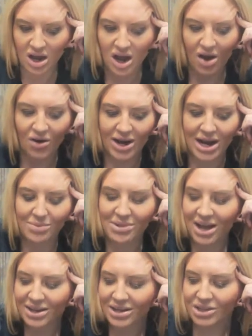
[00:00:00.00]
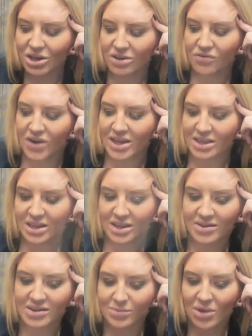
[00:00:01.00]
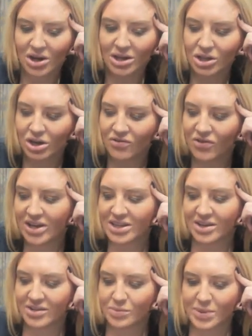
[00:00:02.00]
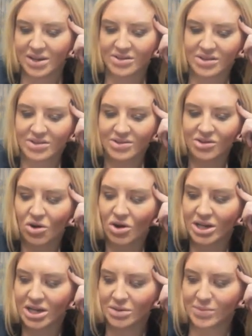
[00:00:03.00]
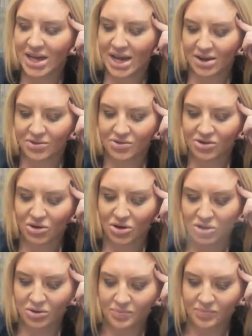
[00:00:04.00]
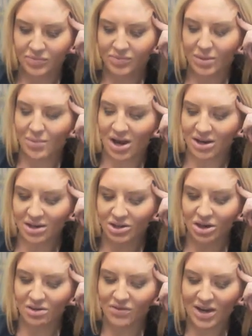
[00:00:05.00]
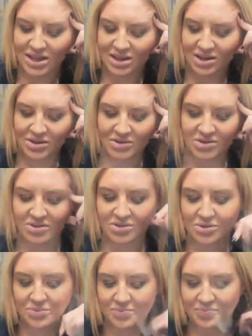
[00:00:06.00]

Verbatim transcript: All right, I'm not going to clarify this. I'm not going to clarify this because this is already going to be answered. I'm not going to clarify this.